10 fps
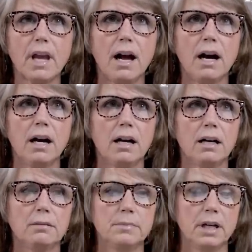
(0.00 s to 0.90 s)

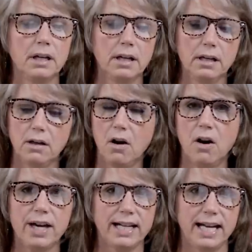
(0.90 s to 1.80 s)
um,
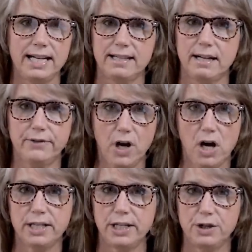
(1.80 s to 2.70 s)
all that kind of stuff
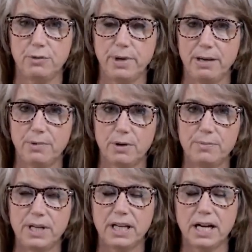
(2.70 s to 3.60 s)
on tissue paper
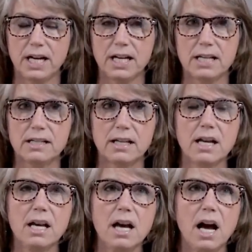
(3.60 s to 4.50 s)
because
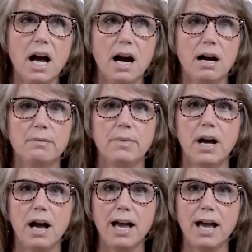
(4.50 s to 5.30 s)
um,